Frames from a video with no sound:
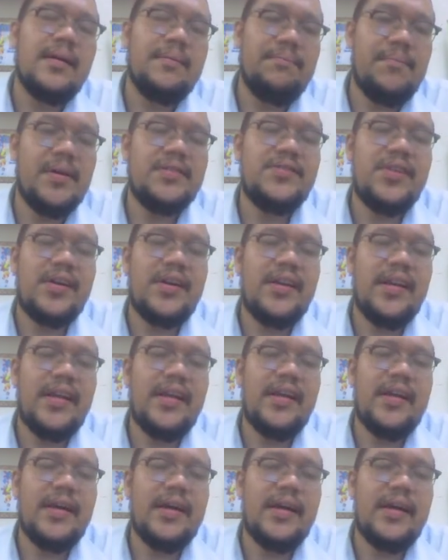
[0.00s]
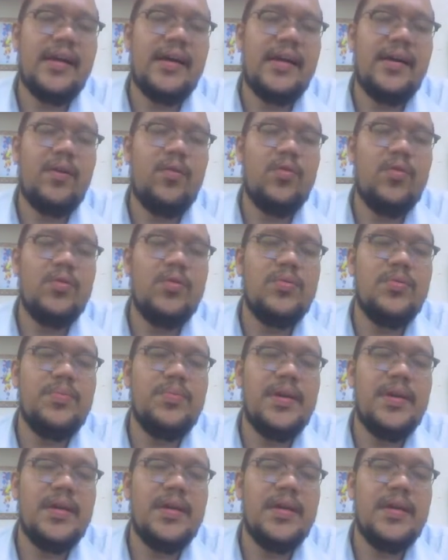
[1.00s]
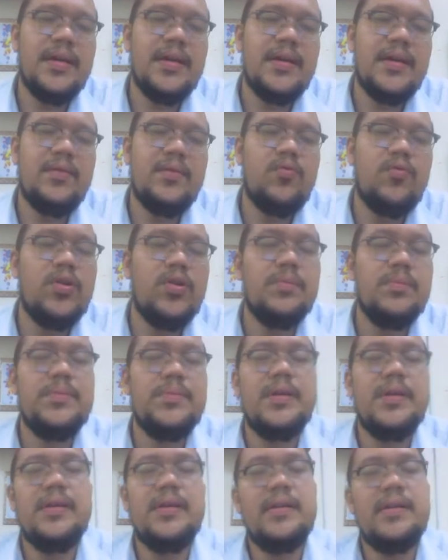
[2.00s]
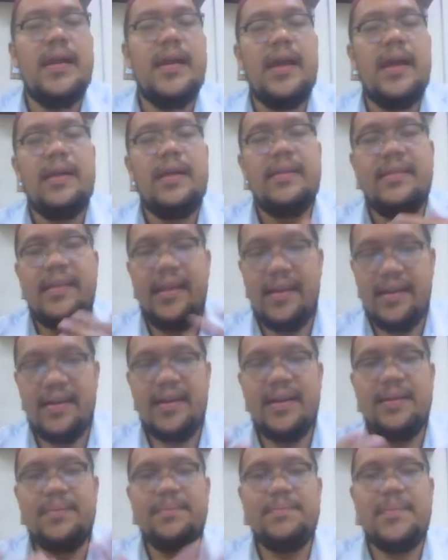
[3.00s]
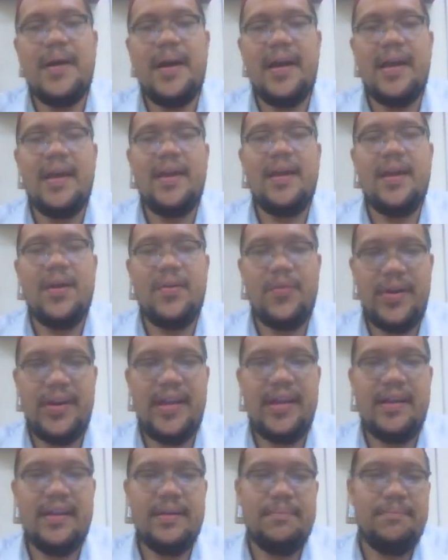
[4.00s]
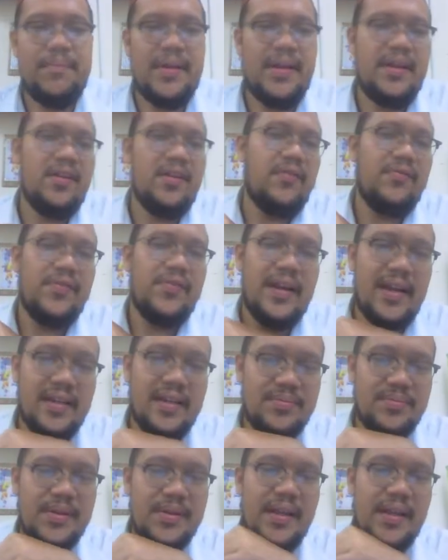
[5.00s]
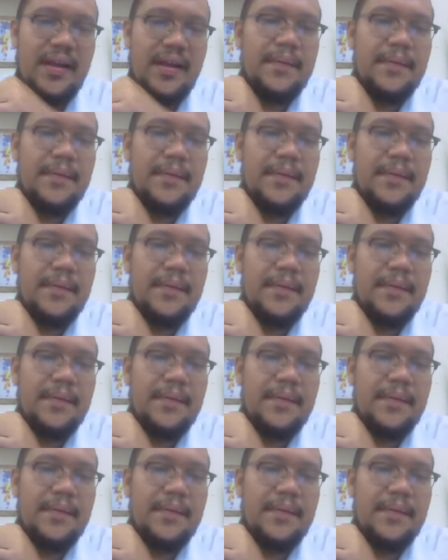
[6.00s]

basically will be taken by reading a minute of the last meeting.